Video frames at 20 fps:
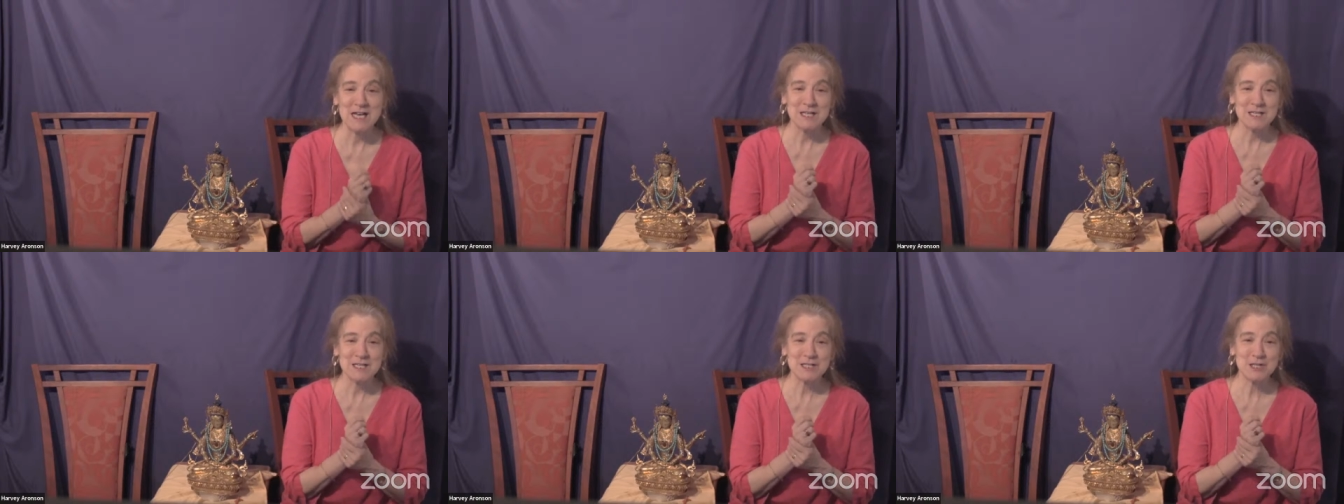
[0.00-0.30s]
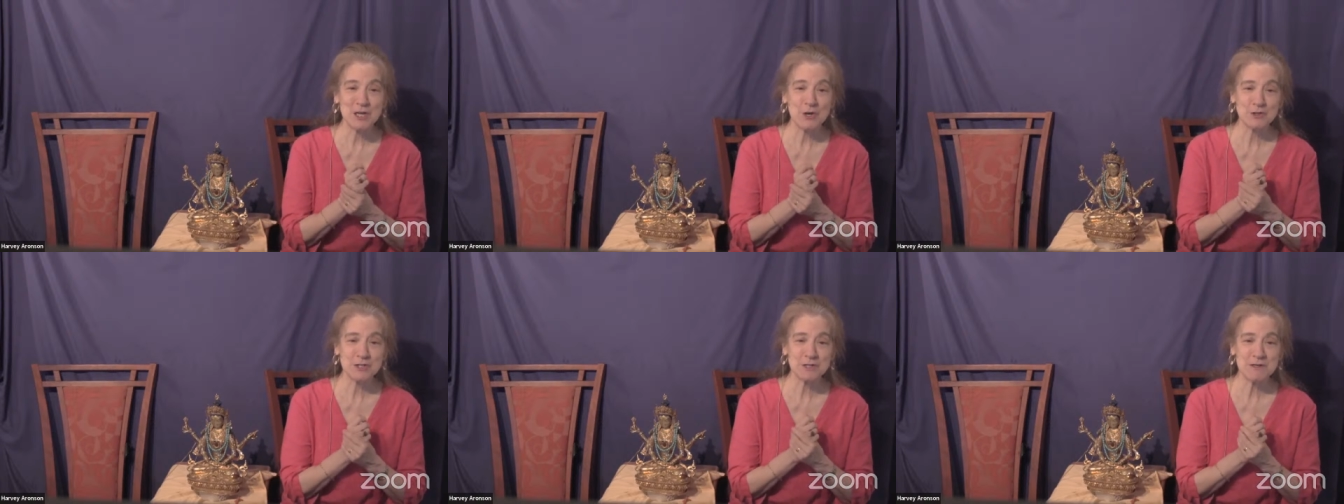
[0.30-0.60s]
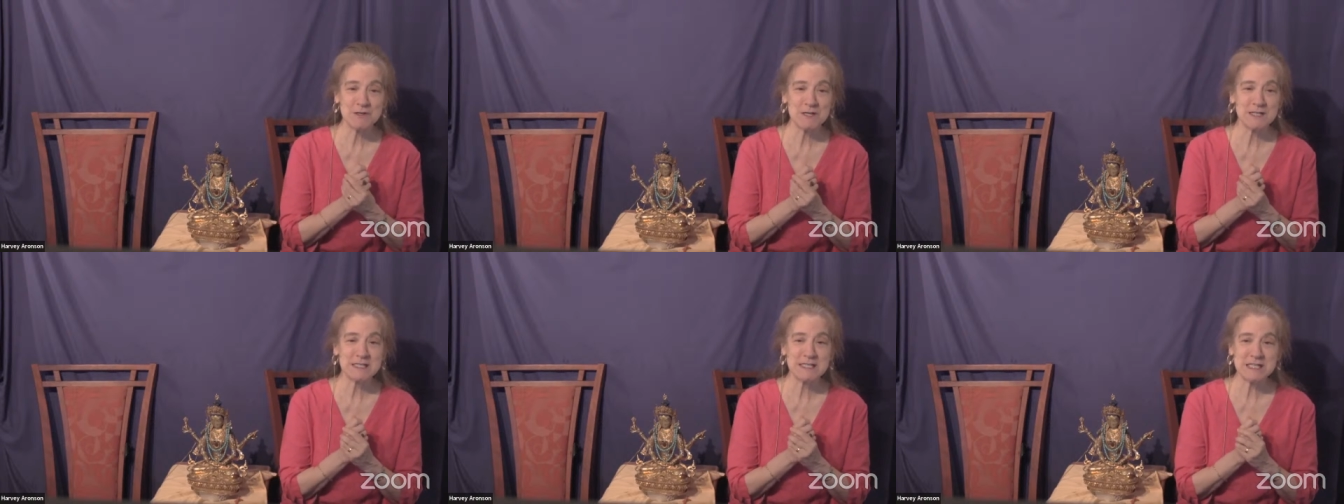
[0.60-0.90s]
So
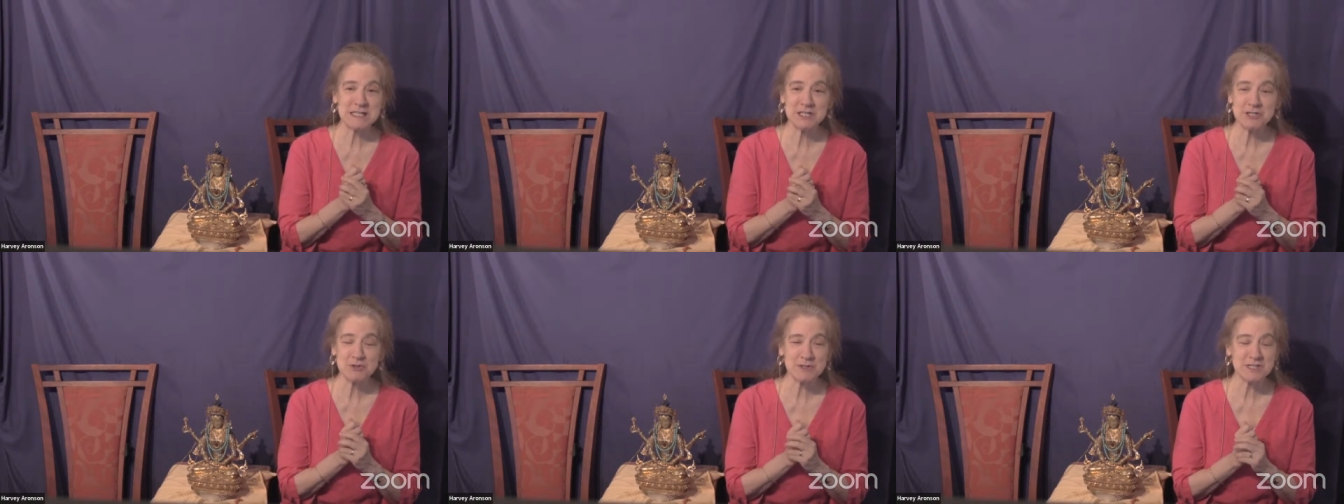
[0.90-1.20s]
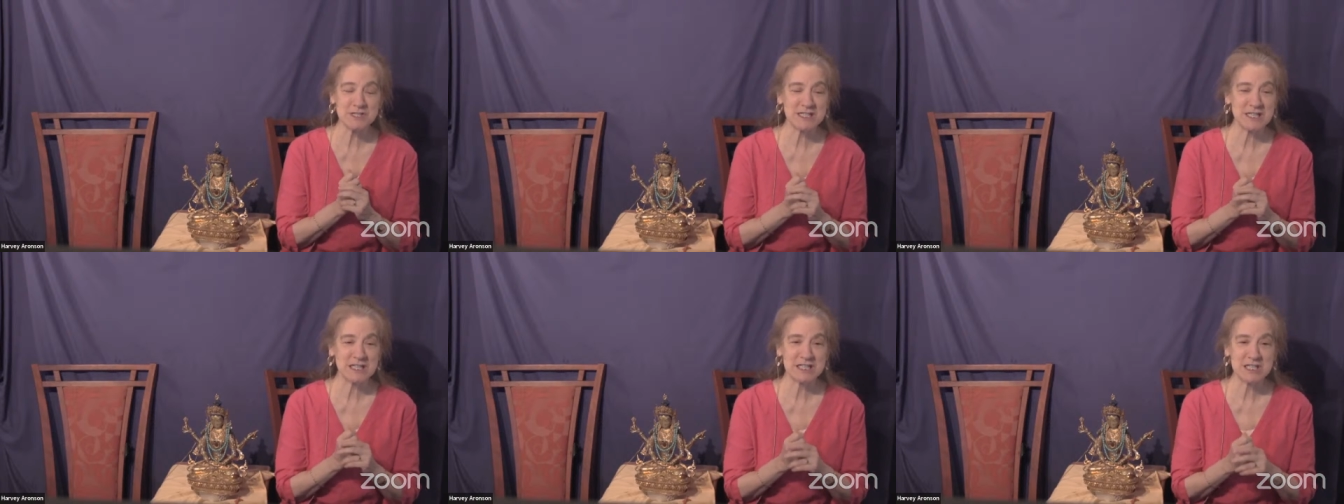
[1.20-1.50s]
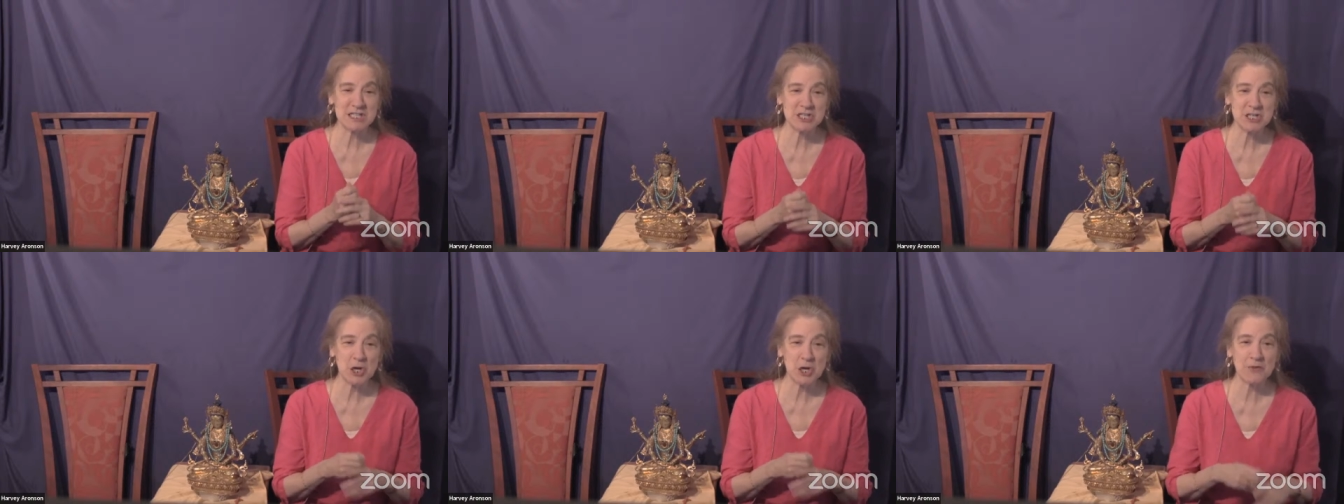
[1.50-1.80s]
it's interesting
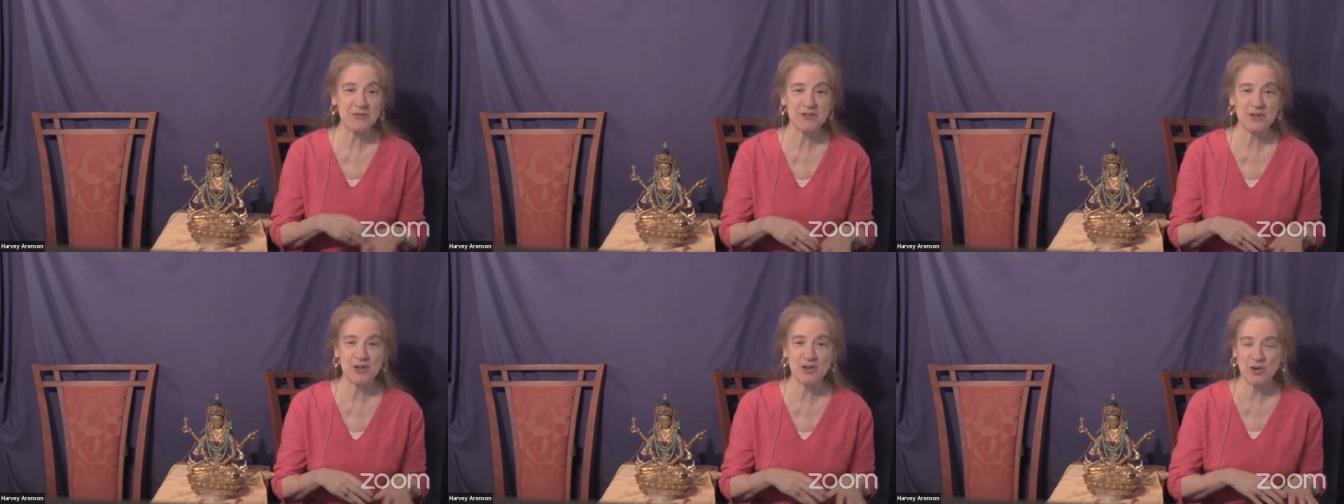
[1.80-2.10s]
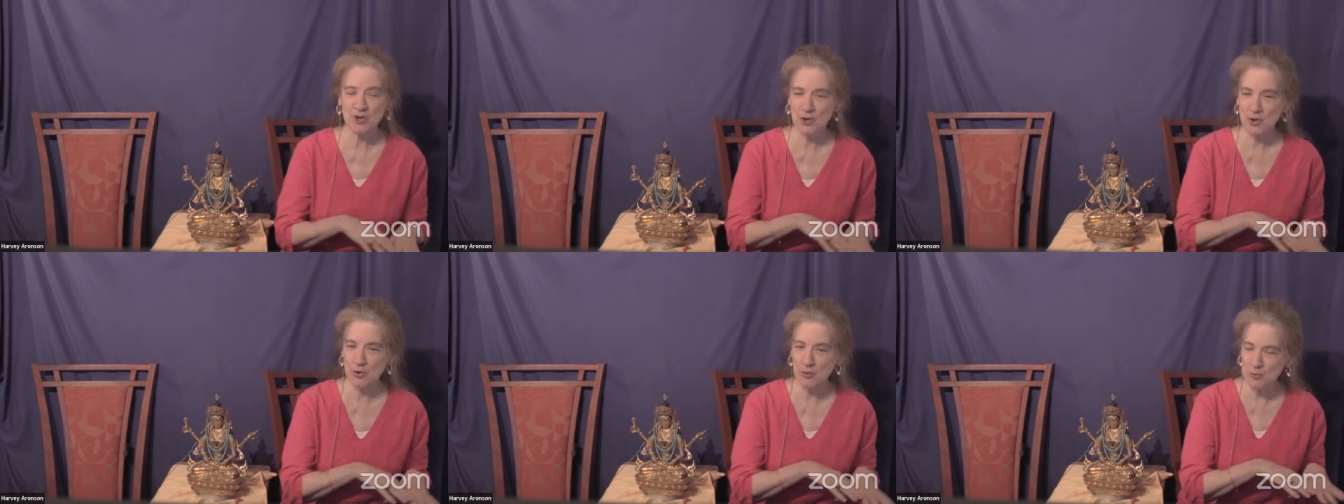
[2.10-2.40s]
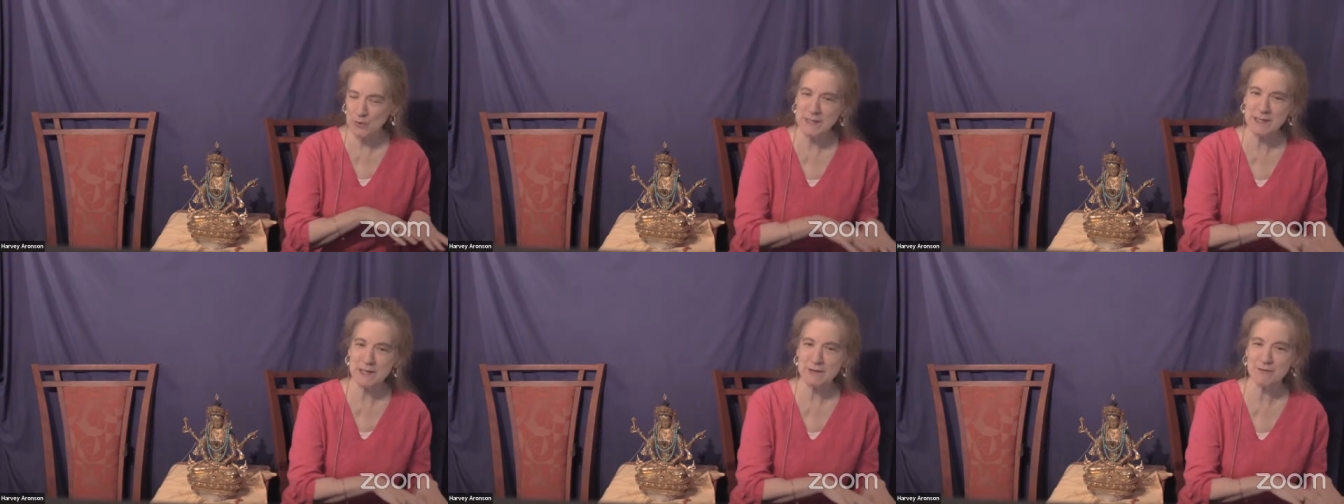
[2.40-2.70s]
to note that
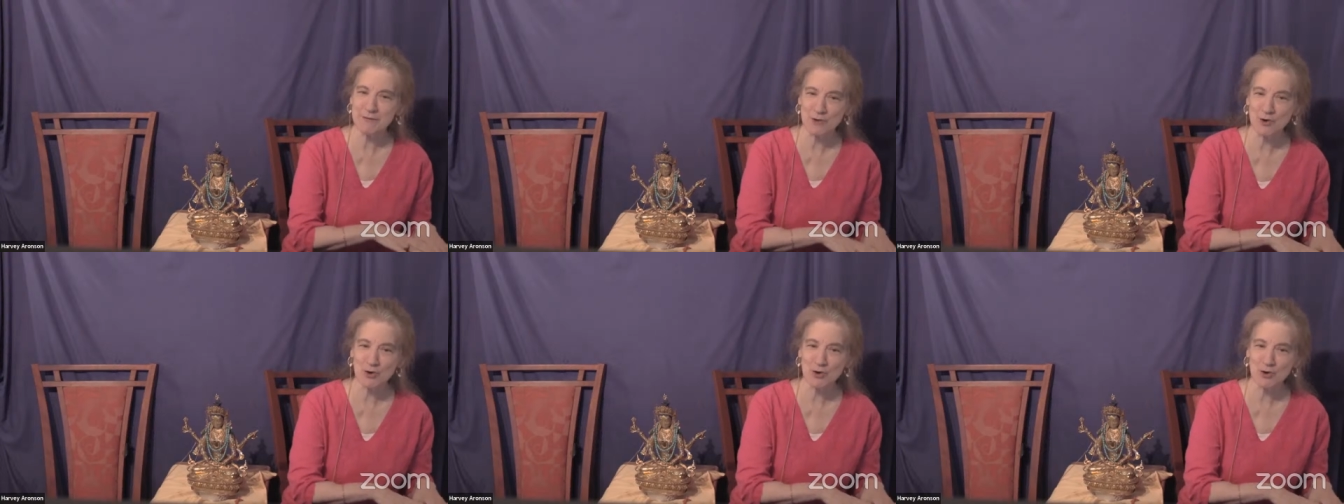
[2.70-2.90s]
already